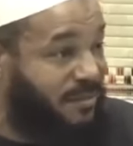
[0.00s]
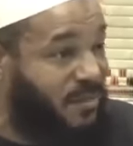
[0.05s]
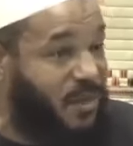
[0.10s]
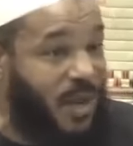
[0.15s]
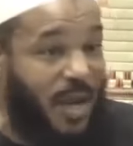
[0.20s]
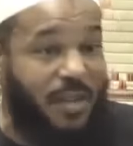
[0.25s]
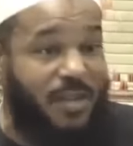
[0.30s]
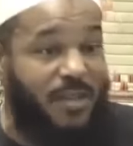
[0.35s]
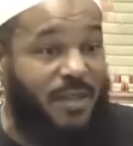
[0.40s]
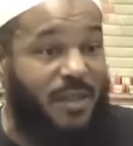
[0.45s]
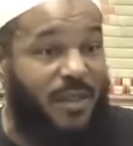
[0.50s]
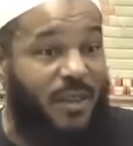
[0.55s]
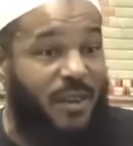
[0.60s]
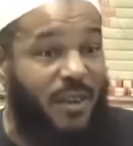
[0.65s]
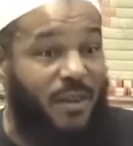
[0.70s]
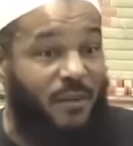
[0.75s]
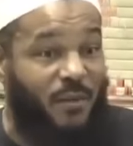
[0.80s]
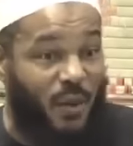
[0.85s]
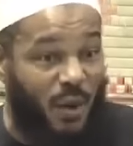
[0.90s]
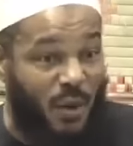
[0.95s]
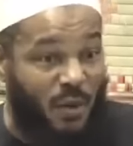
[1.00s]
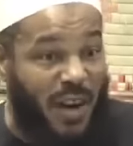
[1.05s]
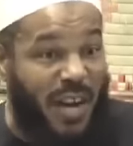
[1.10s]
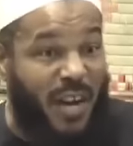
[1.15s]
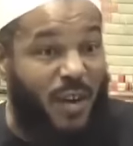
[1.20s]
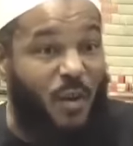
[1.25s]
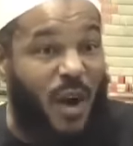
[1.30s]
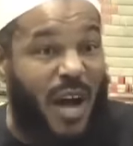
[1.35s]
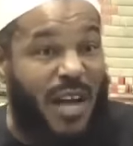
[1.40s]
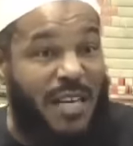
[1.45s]
Right? For
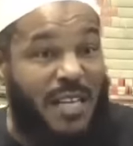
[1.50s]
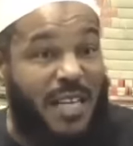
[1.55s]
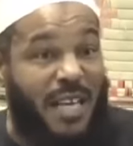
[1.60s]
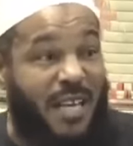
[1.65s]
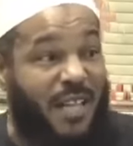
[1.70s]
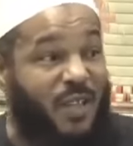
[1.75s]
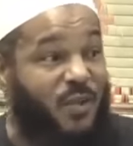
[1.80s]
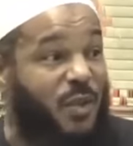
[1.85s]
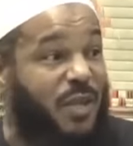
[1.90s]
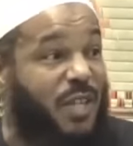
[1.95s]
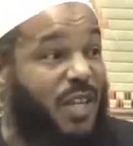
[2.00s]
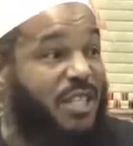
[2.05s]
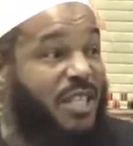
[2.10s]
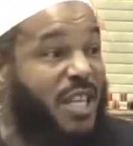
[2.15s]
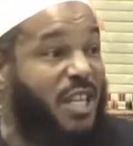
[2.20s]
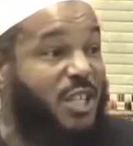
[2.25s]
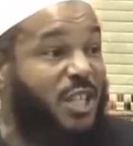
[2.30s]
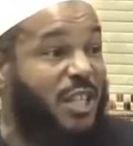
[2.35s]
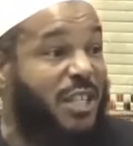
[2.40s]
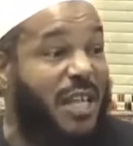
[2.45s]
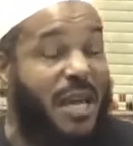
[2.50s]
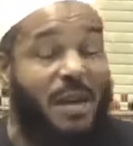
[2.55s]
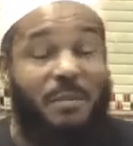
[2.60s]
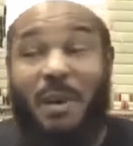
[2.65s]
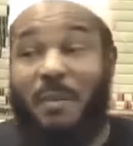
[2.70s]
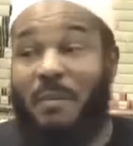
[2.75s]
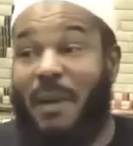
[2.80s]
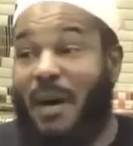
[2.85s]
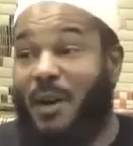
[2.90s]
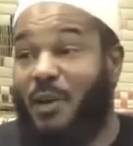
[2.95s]
grade one kids, when they're teaching
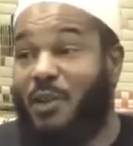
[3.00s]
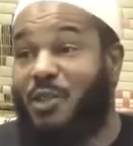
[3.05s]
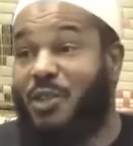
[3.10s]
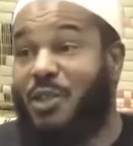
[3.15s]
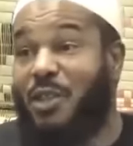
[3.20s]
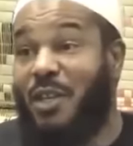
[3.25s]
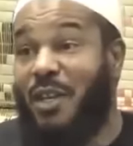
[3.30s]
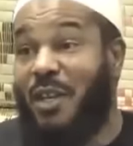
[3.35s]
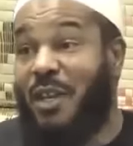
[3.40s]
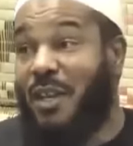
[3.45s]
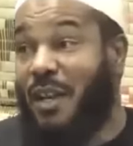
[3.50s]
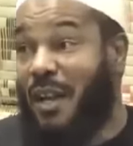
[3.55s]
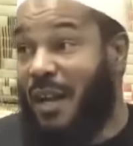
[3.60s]
them about